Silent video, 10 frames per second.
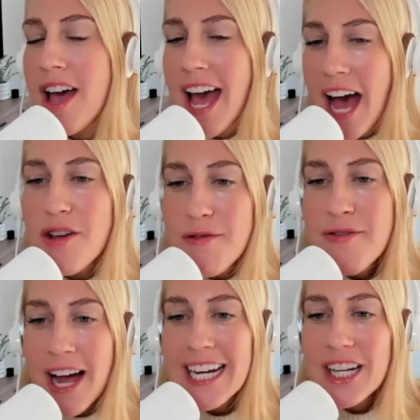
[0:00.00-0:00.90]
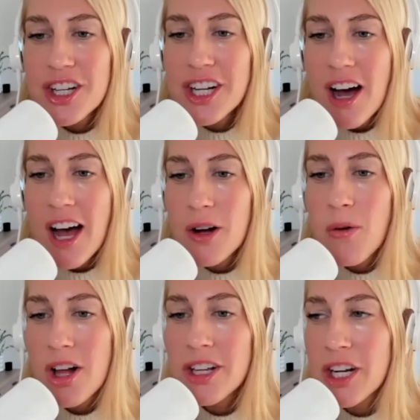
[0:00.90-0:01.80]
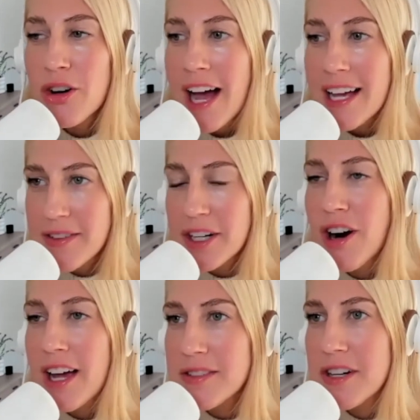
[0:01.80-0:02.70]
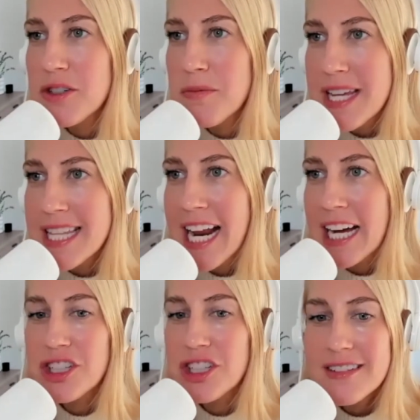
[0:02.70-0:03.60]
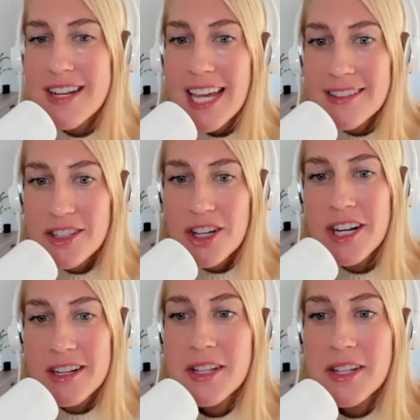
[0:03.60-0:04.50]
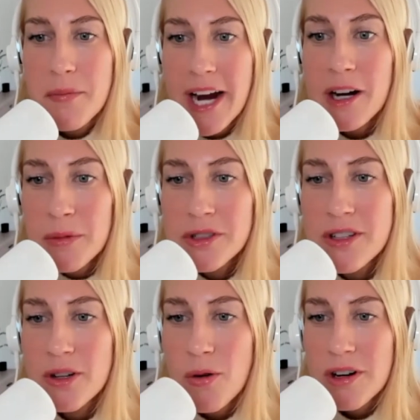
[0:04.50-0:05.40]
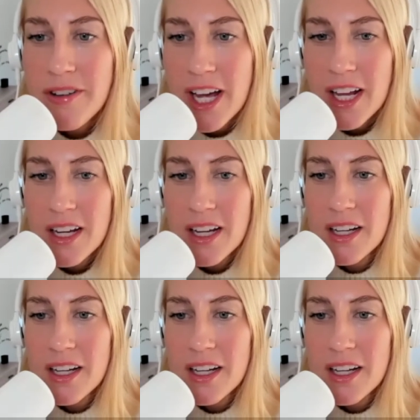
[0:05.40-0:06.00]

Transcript: how do you find good, high quality grass fed, grass finished meat that actually tastes good and is comparable to the corn fed?